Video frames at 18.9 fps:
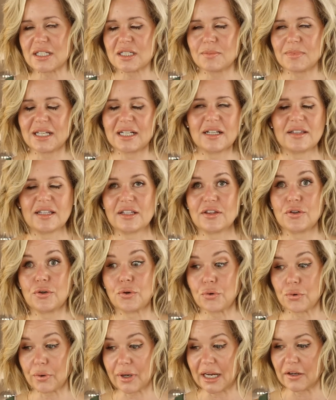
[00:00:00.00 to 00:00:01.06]
to me, and I think they're
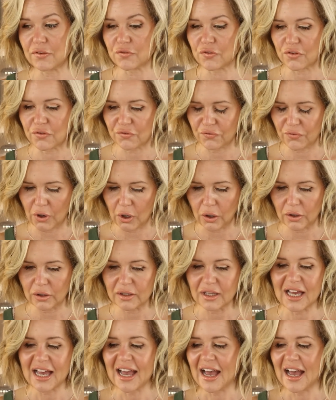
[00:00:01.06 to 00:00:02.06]
great for fall.